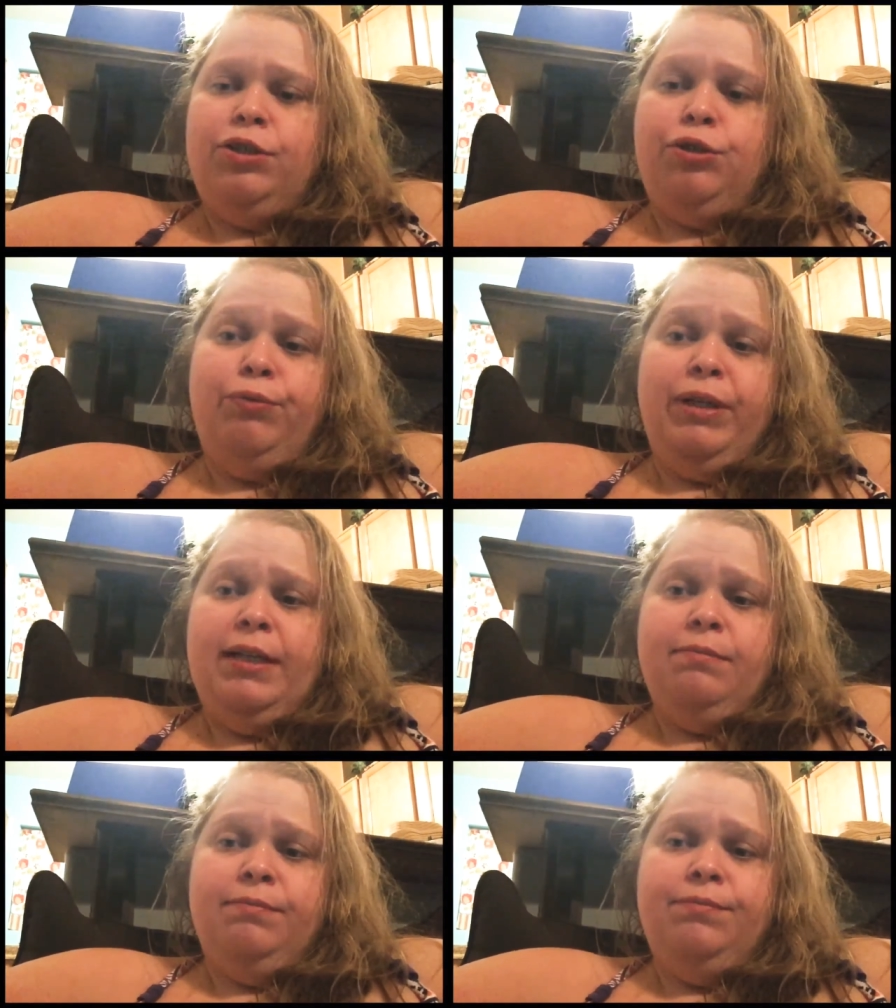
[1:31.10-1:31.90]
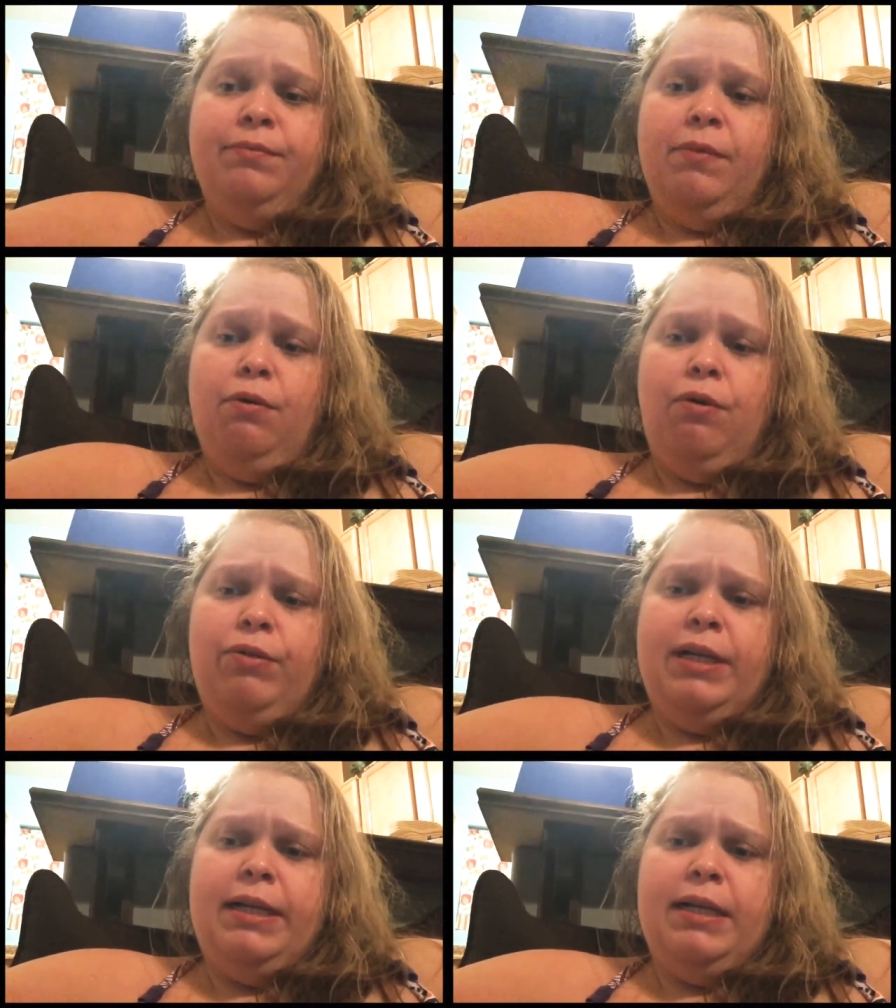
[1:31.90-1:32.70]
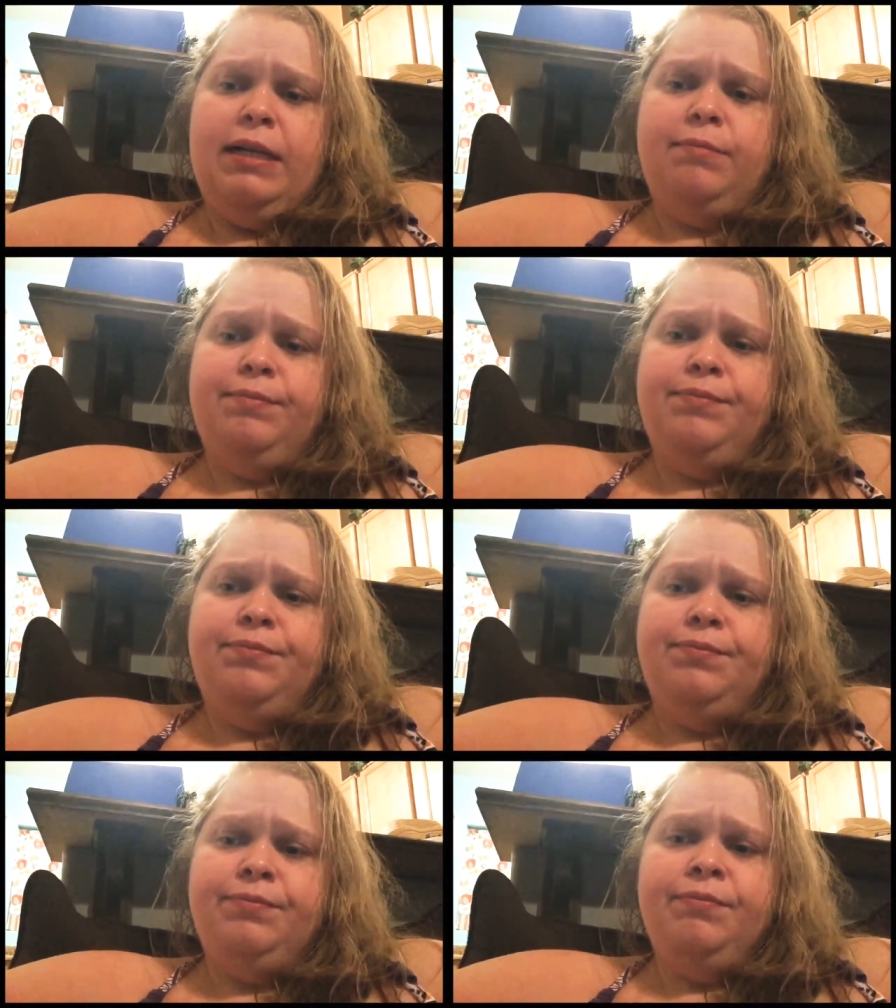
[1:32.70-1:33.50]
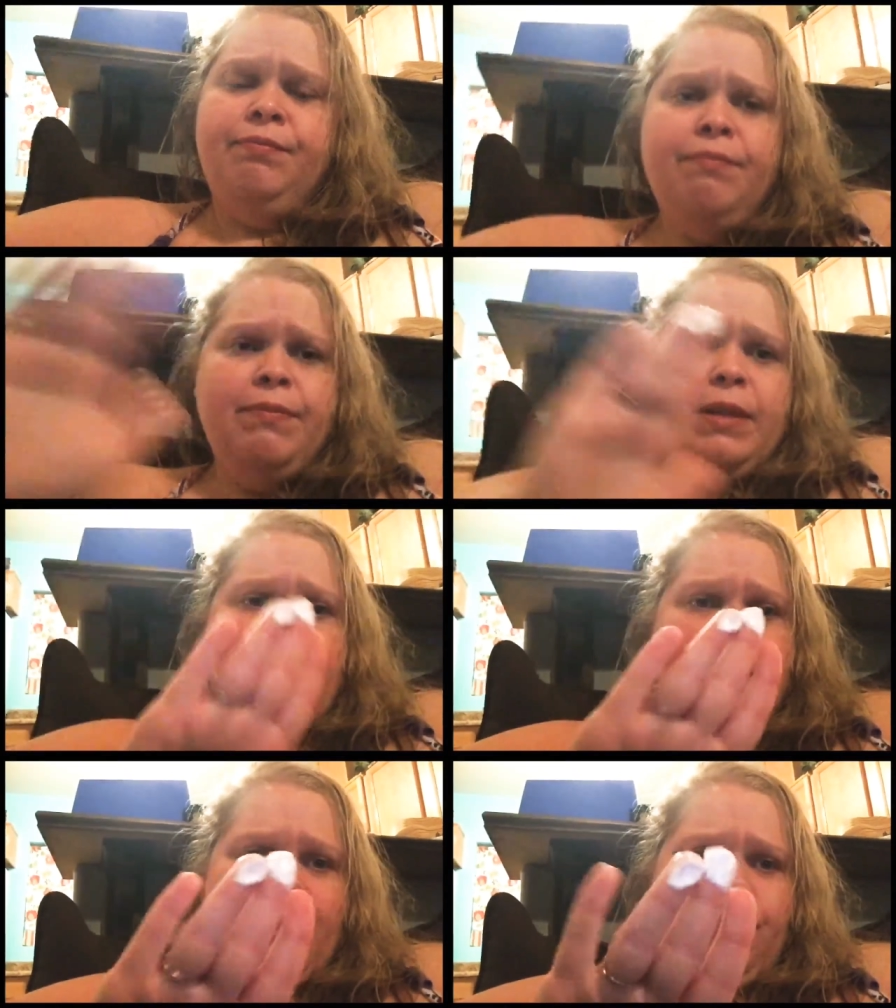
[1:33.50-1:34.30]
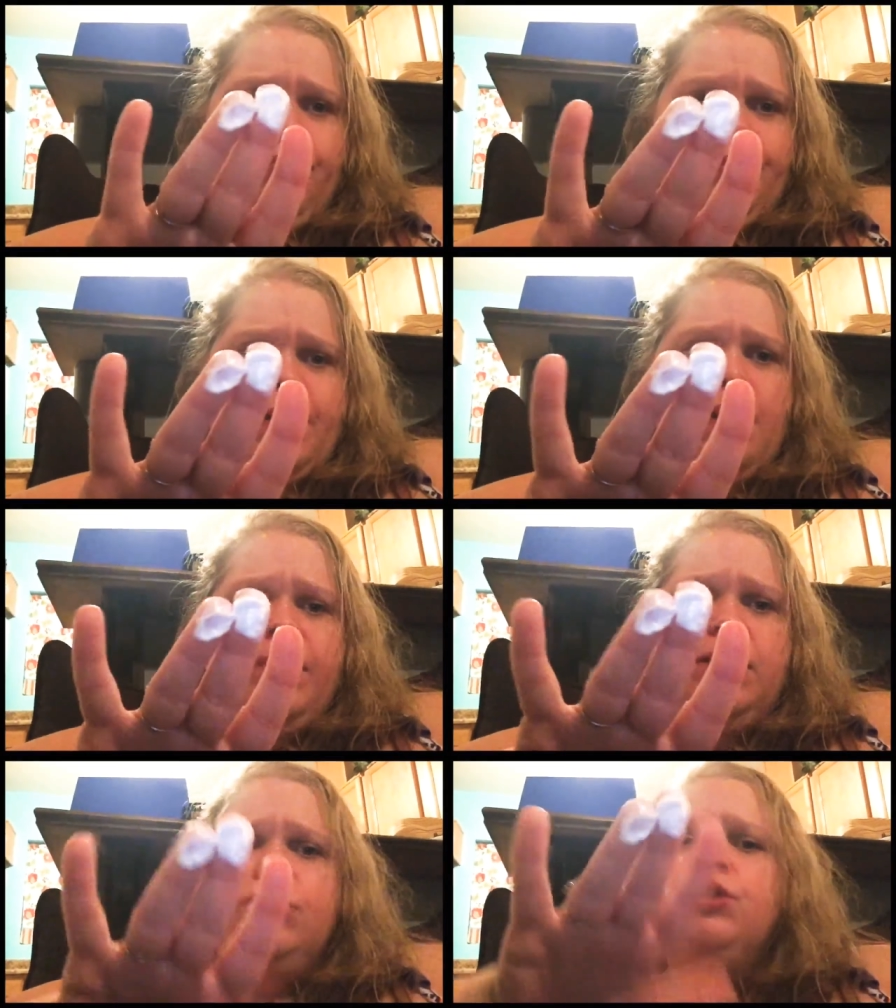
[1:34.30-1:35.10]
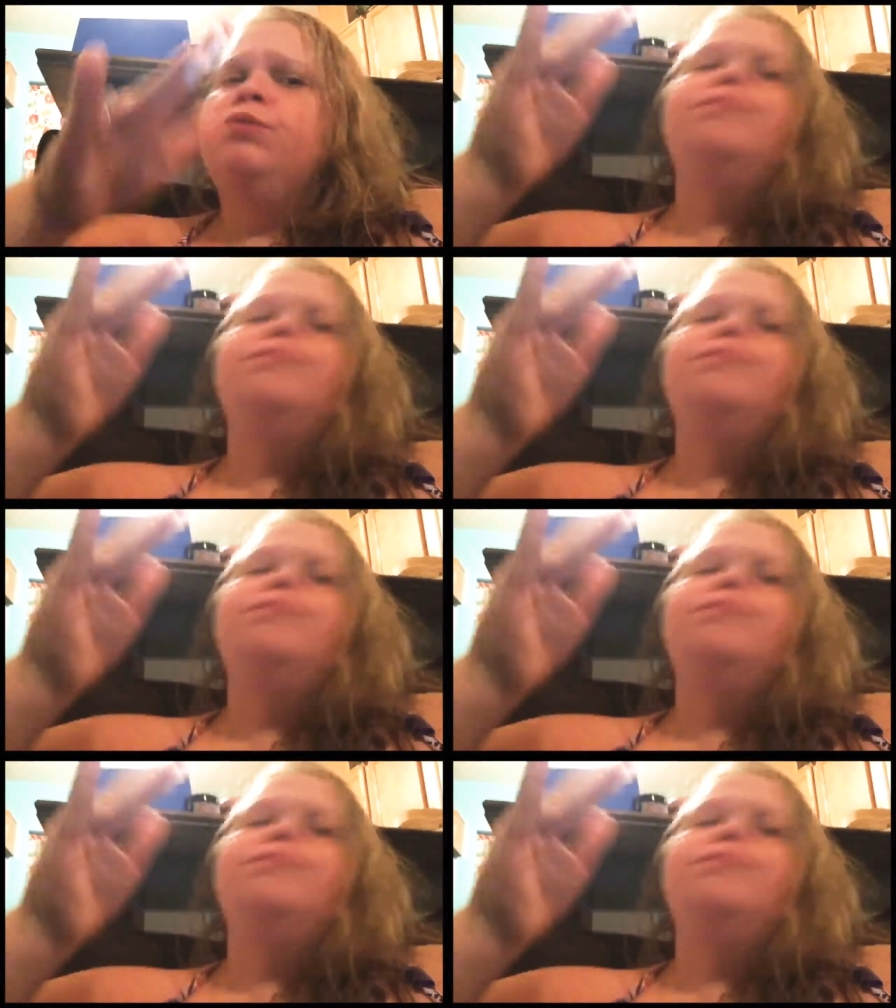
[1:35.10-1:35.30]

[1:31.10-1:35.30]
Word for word: You really only need about that much.